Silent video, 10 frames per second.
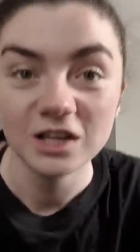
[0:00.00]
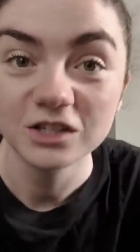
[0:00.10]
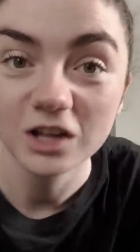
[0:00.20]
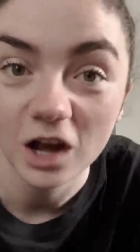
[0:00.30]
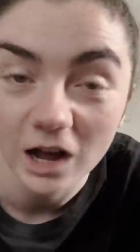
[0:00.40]

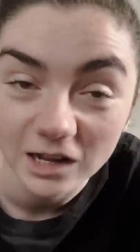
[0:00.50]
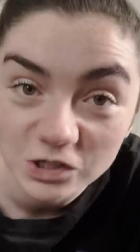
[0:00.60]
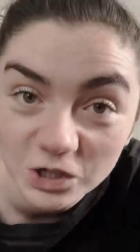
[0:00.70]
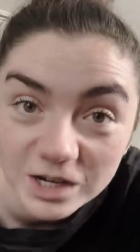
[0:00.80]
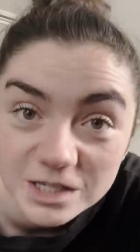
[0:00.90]
So I'll
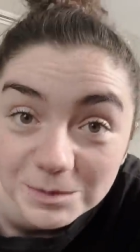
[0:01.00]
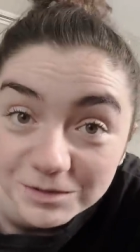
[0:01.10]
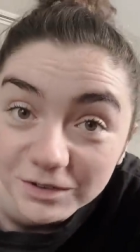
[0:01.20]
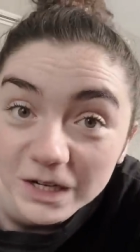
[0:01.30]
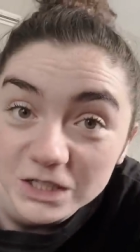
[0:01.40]
show you some of the
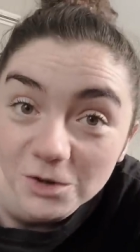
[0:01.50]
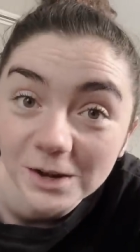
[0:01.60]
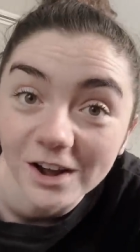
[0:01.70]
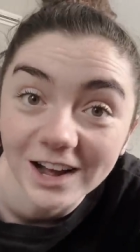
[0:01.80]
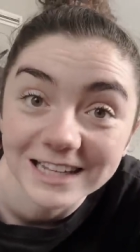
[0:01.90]
footage that we
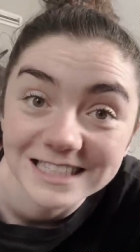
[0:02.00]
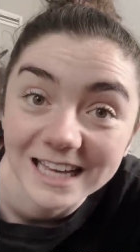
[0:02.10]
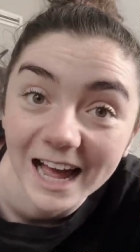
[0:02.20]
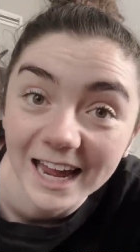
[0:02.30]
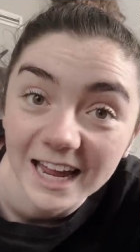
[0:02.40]
got last
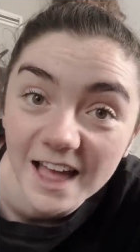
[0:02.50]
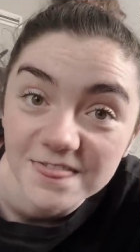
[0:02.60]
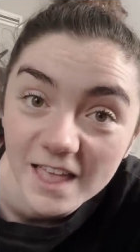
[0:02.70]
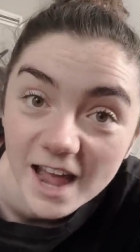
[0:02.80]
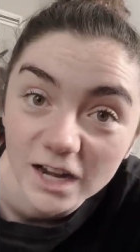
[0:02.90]
night
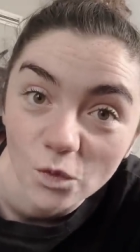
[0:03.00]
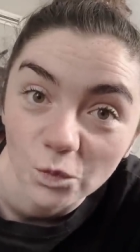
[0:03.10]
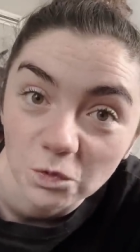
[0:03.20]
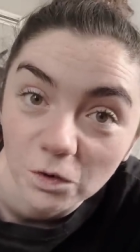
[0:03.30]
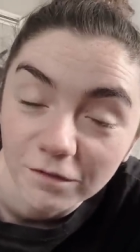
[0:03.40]
and then
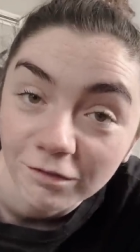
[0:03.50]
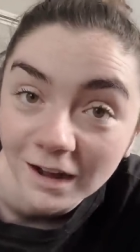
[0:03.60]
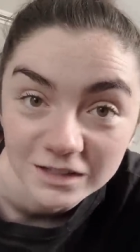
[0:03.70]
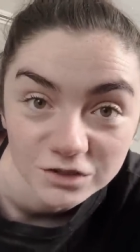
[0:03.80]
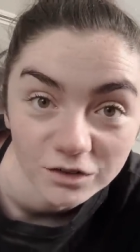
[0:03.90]
we will
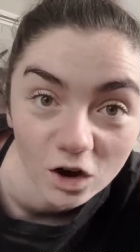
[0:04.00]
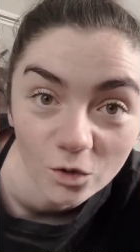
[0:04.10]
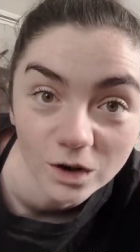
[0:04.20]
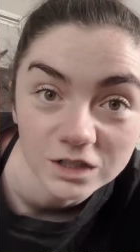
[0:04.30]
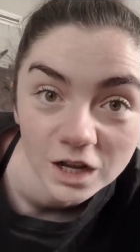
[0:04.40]
fast
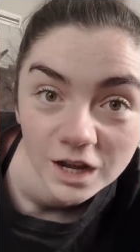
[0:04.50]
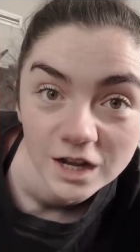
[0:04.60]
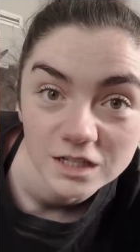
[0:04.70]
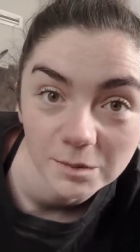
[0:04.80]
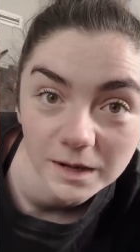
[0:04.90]
forward
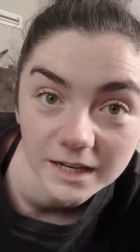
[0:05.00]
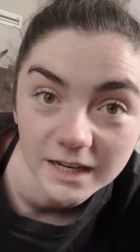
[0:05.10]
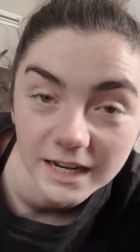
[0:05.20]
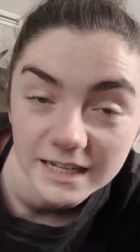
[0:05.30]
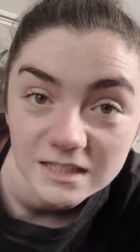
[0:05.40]
to being in
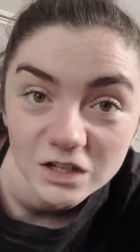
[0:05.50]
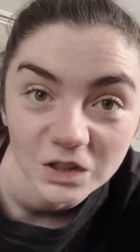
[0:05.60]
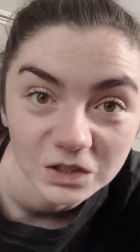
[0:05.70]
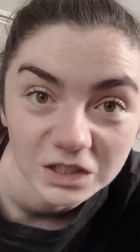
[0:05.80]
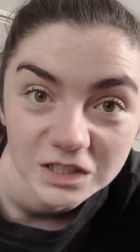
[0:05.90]
East
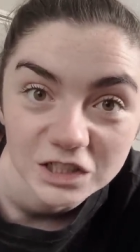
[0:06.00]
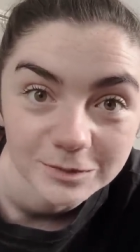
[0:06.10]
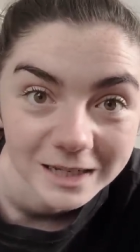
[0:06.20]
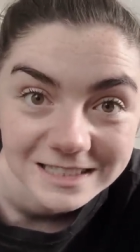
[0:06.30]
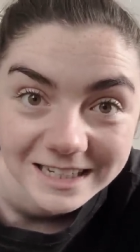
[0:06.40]
London
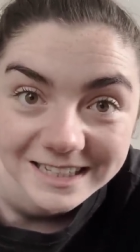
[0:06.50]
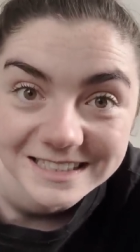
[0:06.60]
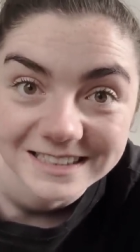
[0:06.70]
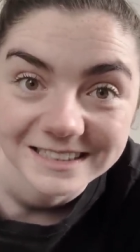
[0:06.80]
Gymnastics.